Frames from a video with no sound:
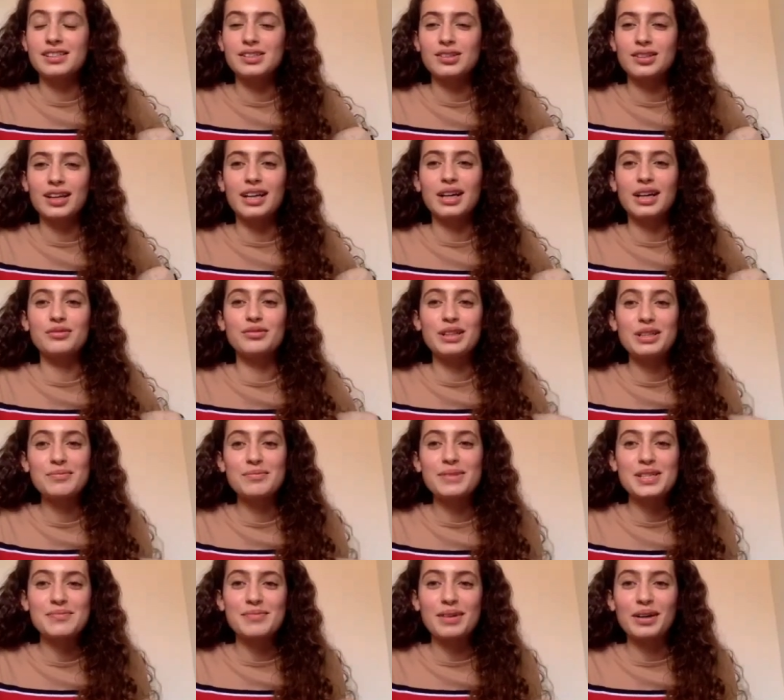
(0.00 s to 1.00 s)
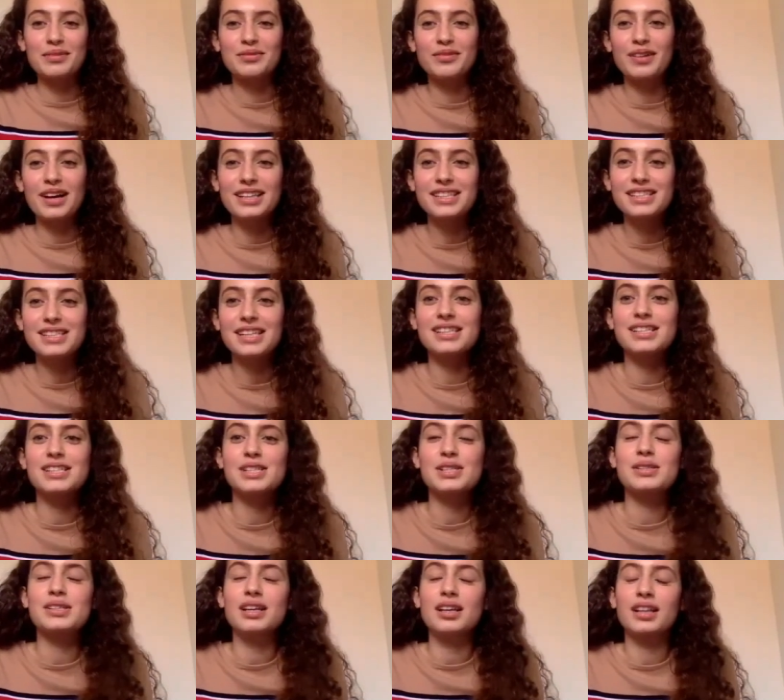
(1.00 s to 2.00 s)
so like I really miss my friends and
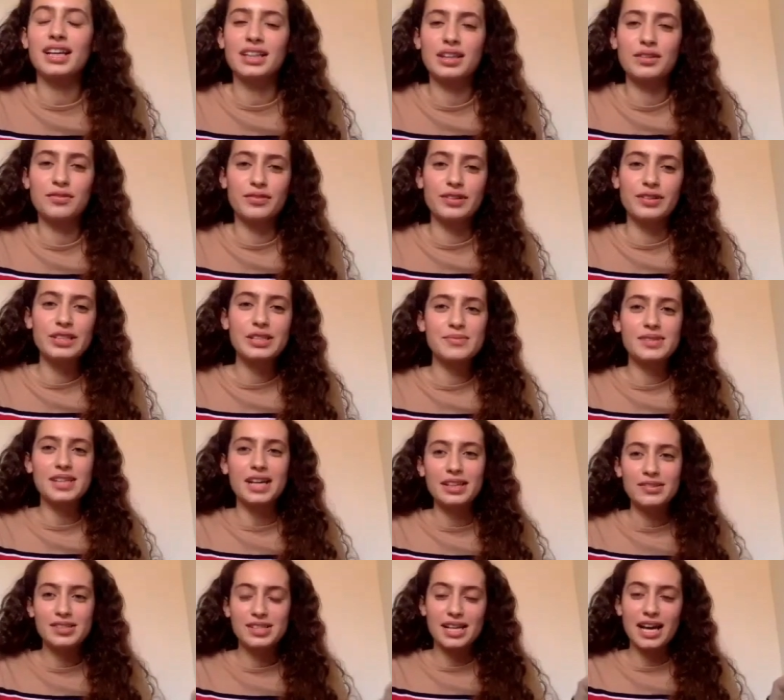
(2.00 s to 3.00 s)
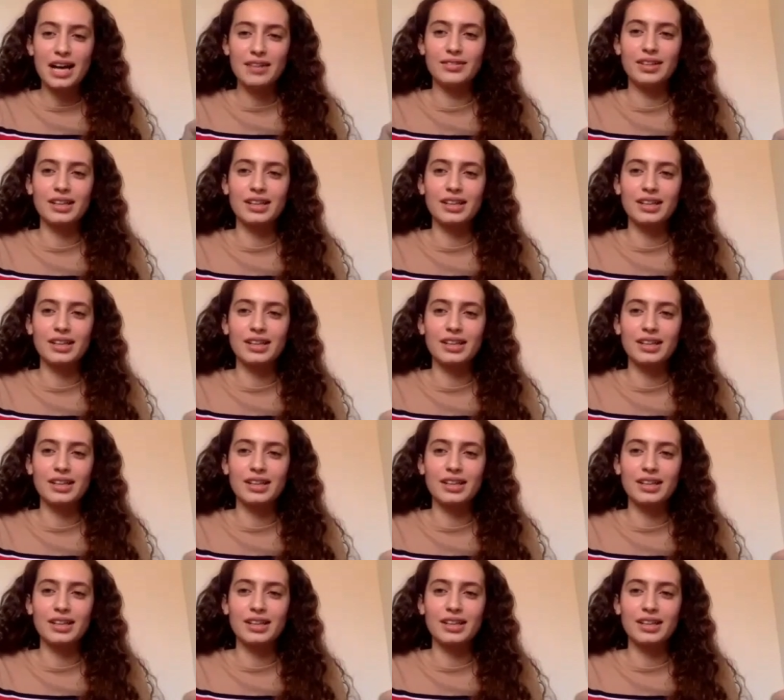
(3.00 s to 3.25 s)
just like the freedoms that I used to have,